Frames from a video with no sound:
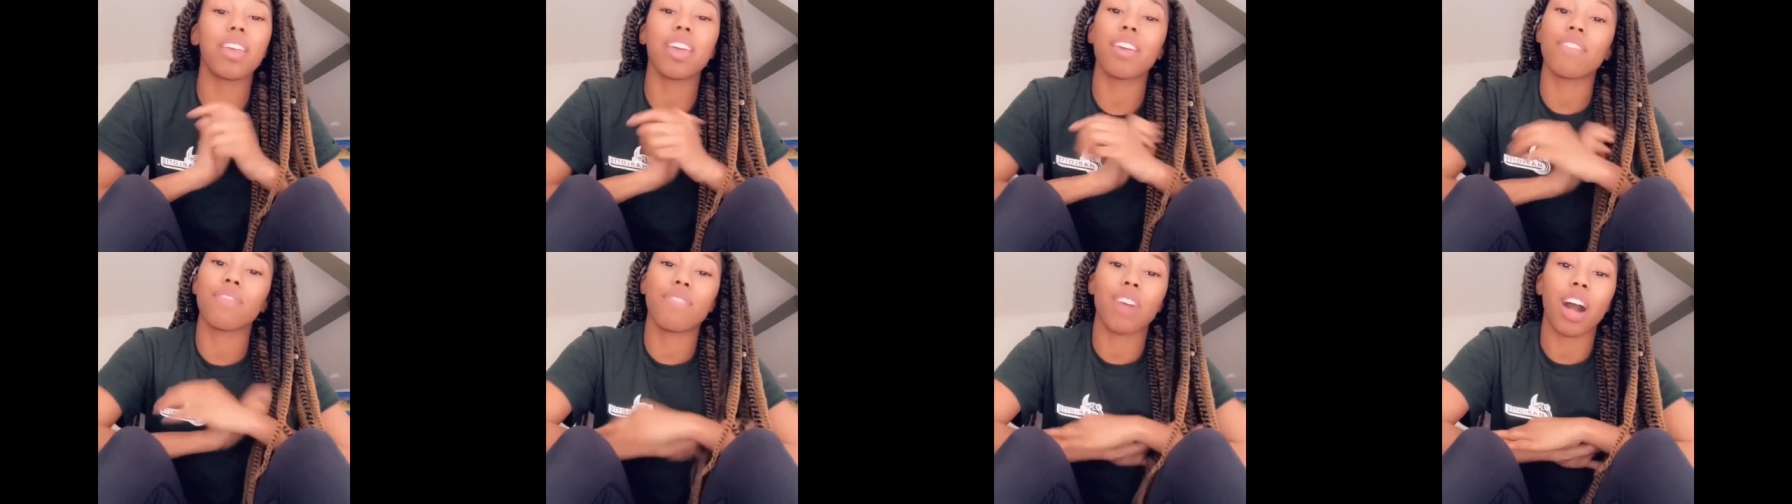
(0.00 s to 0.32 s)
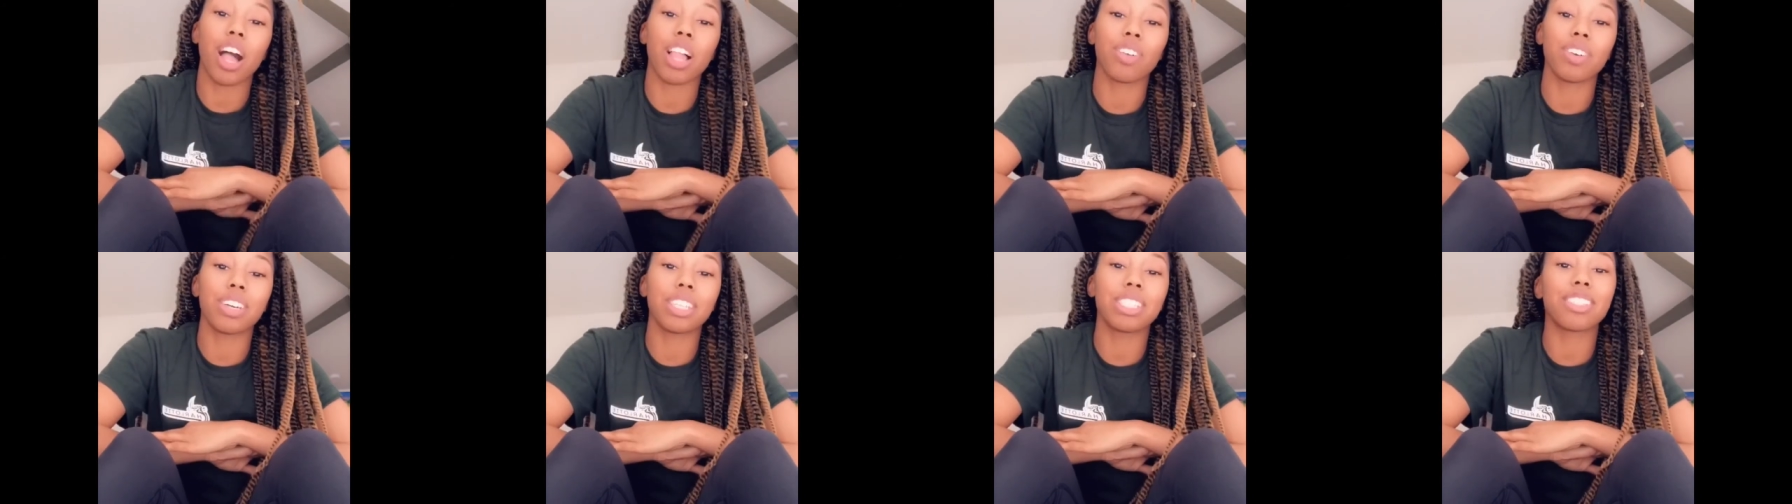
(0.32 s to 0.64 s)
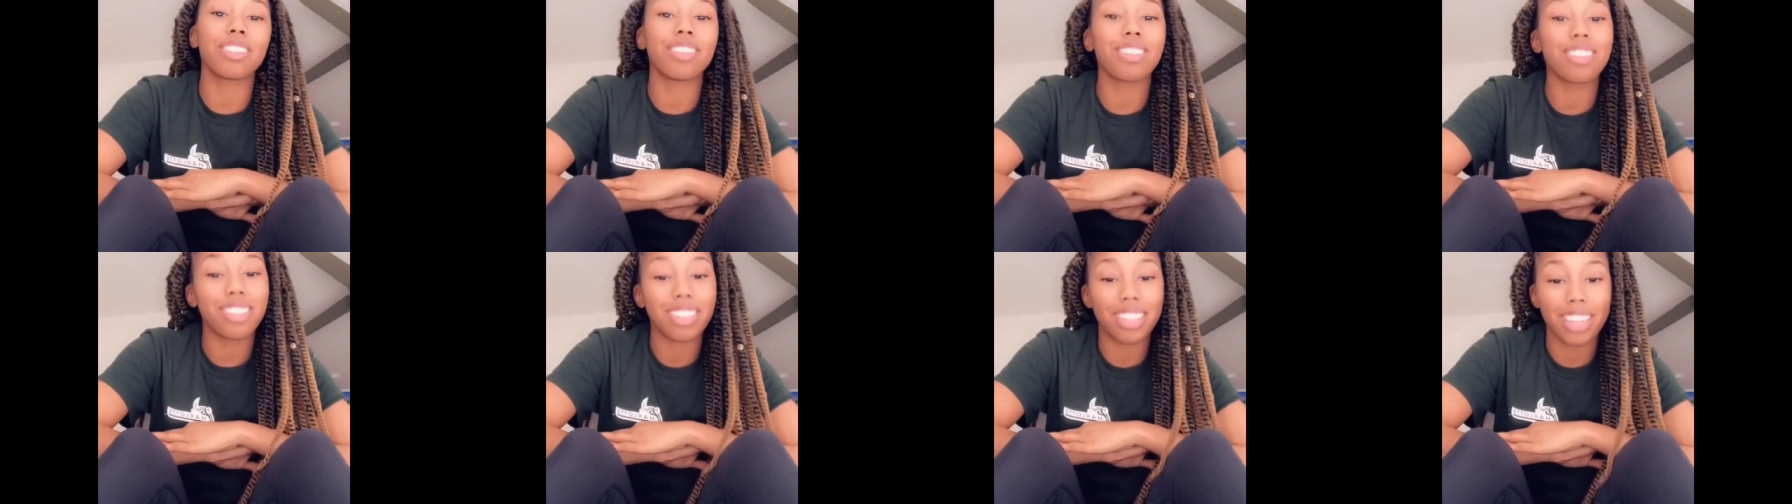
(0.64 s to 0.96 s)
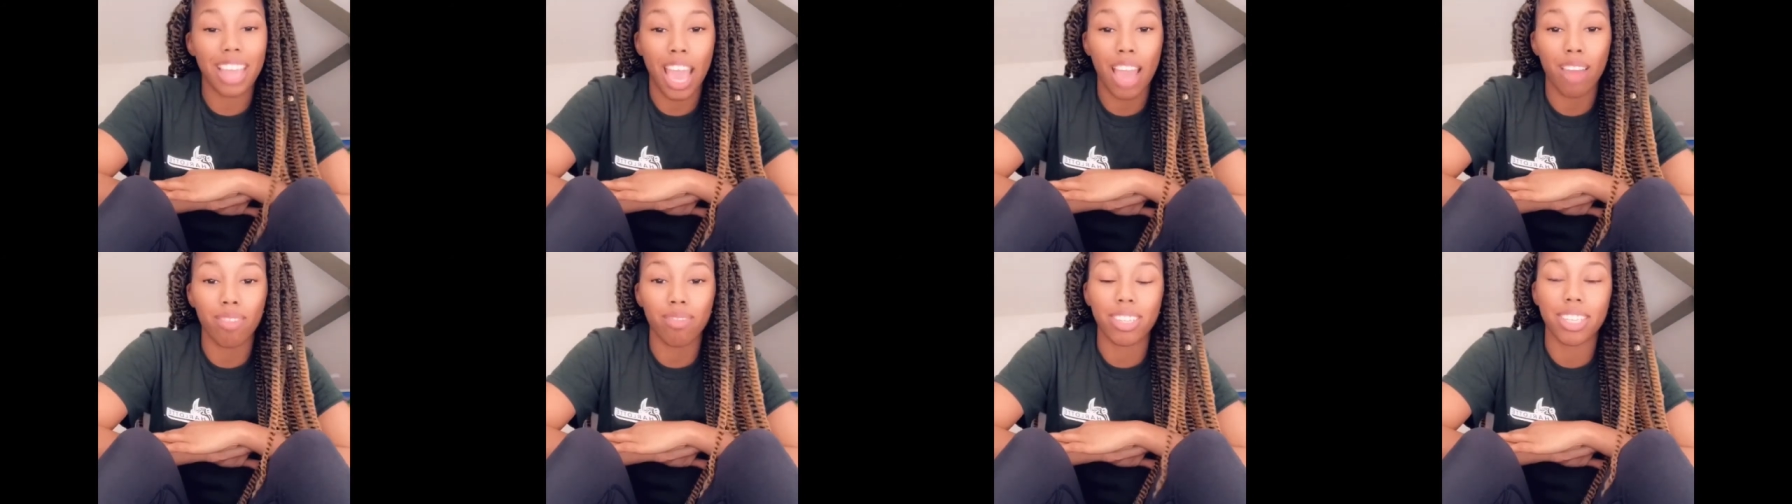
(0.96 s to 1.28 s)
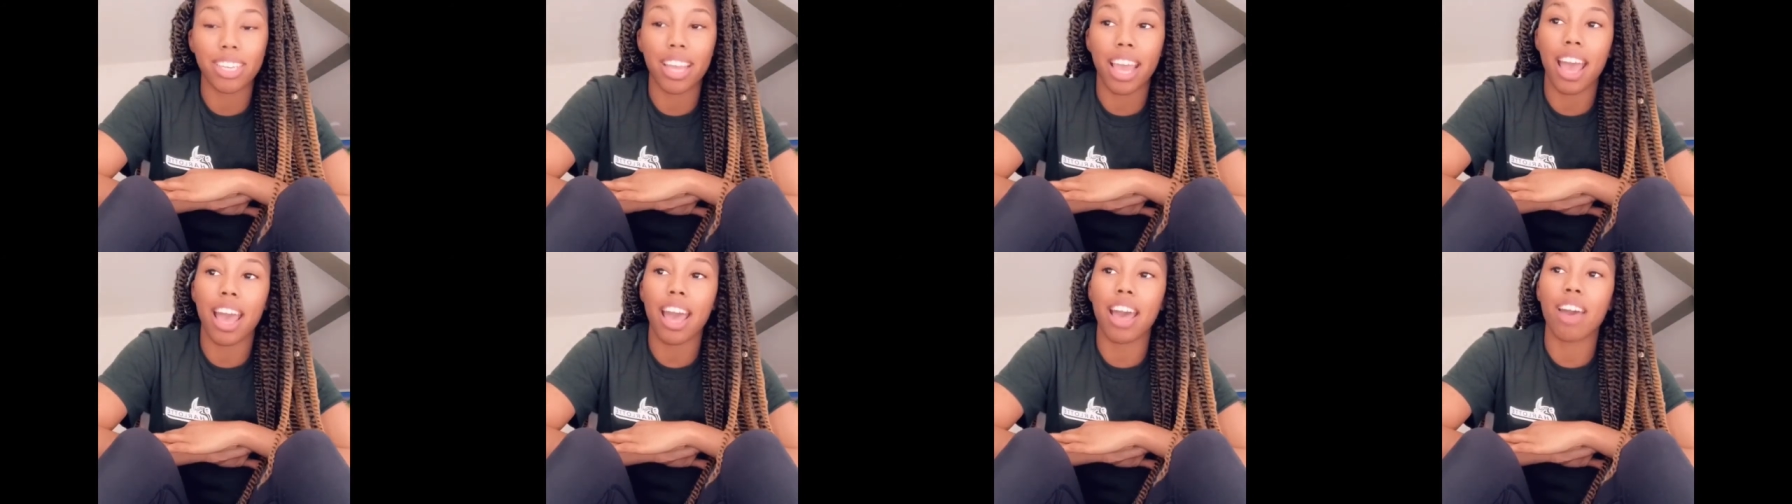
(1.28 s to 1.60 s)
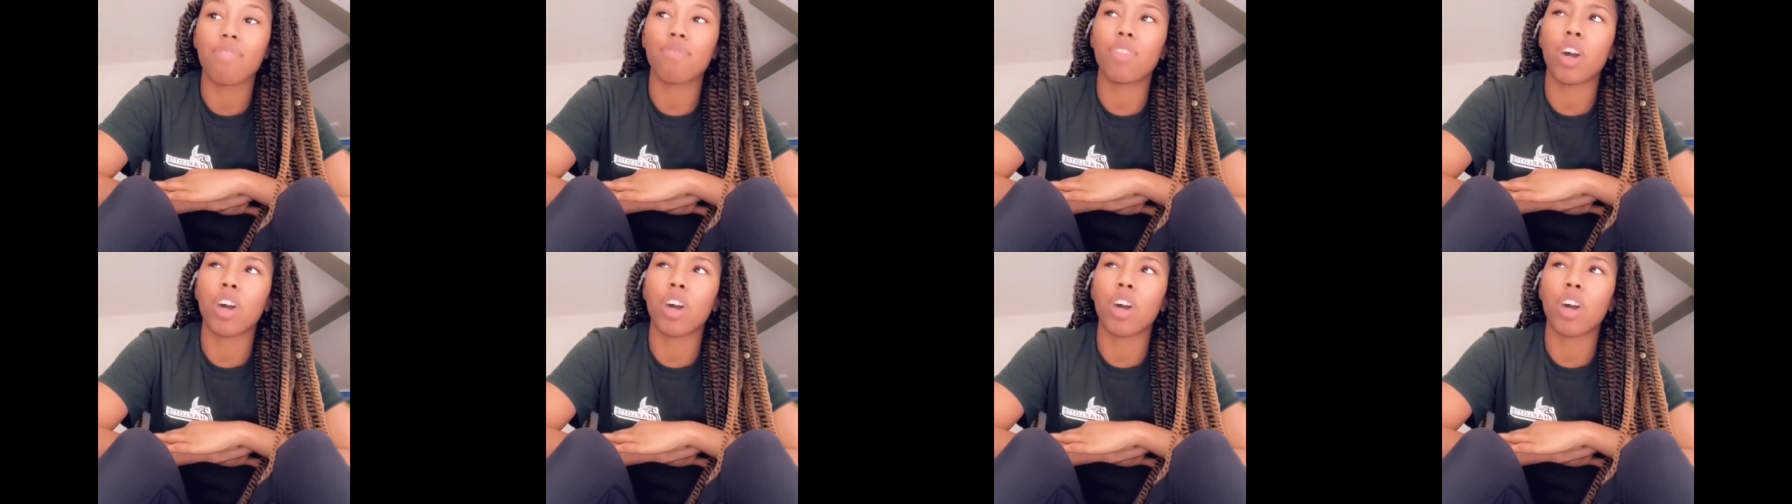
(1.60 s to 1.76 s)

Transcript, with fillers: and follow us on Snapchat,